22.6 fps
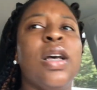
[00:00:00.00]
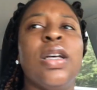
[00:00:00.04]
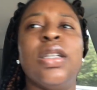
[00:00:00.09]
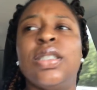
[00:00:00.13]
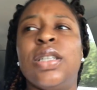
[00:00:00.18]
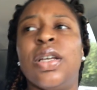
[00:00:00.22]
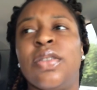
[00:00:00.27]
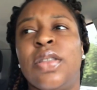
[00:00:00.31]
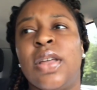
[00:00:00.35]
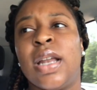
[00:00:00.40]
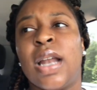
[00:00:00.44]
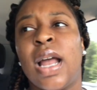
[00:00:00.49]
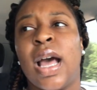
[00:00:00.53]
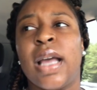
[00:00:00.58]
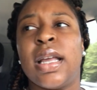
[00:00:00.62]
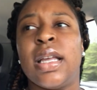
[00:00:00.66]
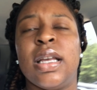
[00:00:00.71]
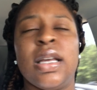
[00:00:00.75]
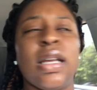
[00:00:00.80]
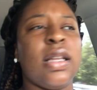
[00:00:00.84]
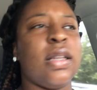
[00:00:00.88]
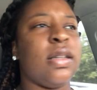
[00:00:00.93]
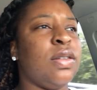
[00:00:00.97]
so that I
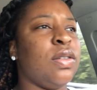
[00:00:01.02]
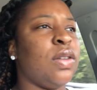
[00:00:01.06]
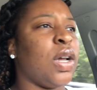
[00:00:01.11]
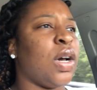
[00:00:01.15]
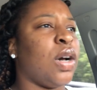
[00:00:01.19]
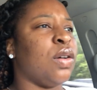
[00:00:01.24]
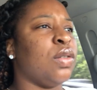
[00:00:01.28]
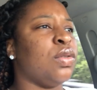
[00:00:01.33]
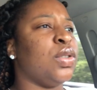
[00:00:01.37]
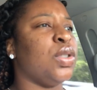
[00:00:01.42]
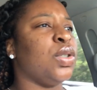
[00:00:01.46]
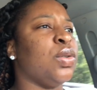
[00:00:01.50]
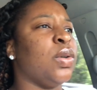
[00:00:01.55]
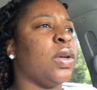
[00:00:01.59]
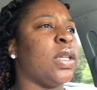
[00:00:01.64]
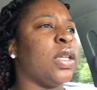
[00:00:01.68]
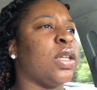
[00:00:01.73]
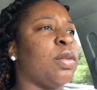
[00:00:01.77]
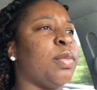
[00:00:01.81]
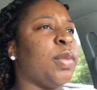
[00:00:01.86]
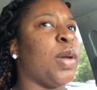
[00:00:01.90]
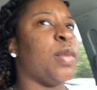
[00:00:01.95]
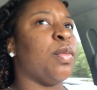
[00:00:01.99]
can, you know, do a
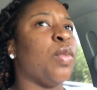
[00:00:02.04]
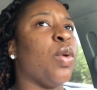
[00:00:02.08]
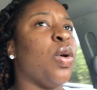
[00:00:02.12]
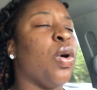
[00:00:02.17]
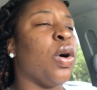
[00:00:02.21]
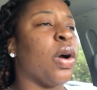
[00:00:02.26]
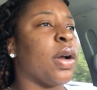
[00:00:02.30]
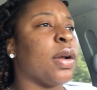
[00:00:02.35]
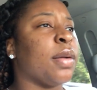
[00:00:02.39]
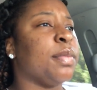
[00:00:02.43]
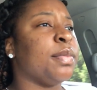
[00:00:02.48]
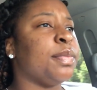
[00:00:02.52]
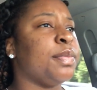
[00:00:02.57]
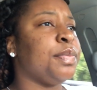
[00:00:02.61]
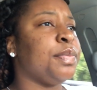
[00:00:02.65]
little bit more.